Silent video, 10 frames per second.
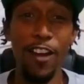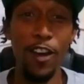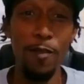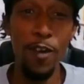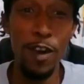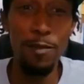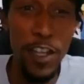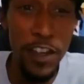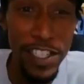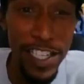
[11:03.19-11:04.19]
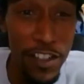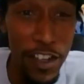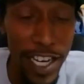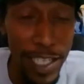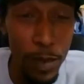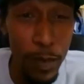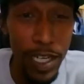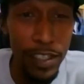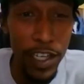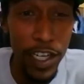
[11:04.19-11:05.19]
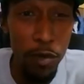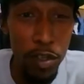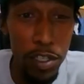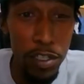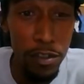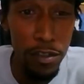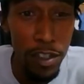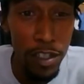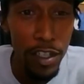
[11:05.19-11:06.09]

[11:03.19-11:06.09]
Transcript: Hold up. So you said your husband plays the keyboard too?